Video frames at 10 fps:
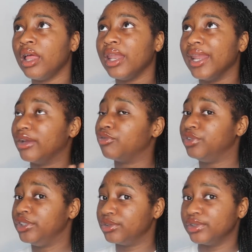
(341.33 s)
like
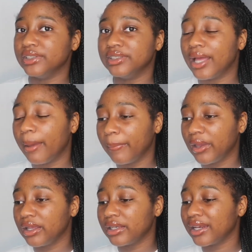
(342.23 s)
resources that I
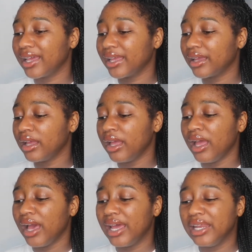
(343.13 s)
made. Like,
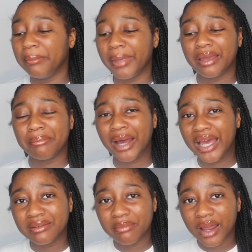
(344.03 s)
I didn't make
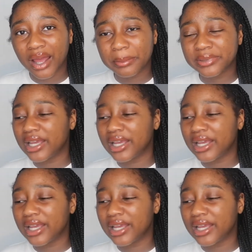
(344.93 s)
mind maps.